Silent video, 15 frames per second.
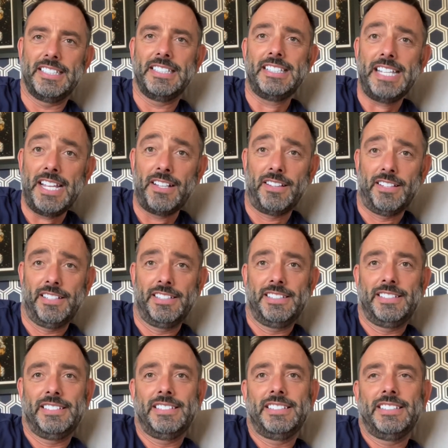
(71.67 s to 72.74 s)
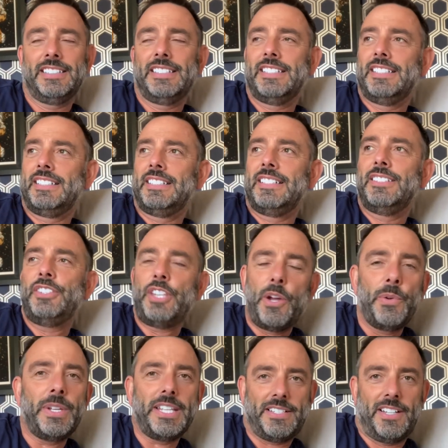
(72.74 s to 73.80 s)
Nil.
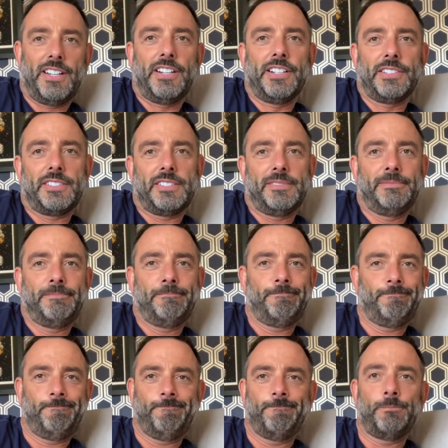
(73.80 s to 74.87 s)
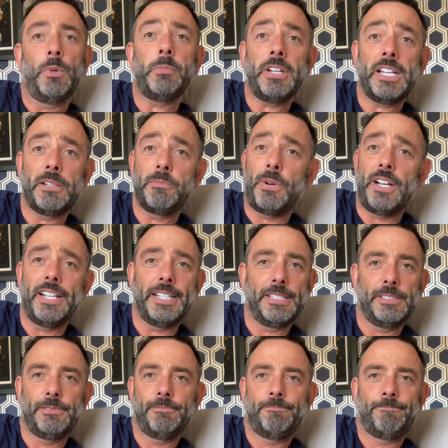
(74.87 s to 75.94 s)
No guitars. What am I going to buy?
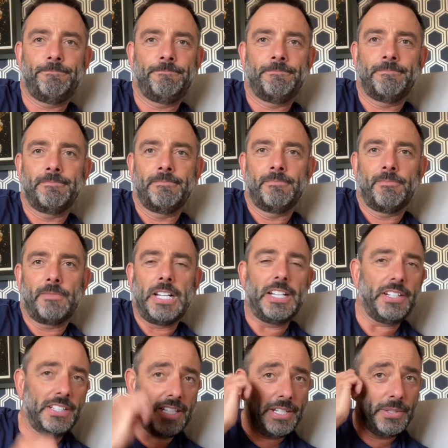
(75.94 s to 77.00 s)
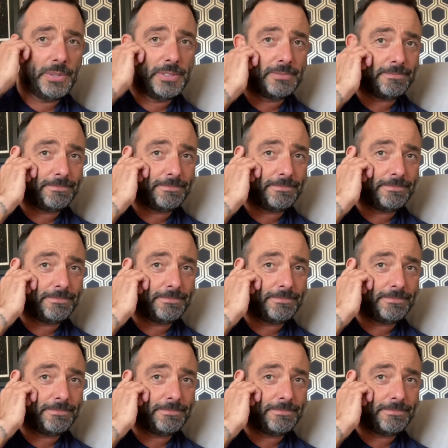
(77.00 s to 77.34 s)
I don't know.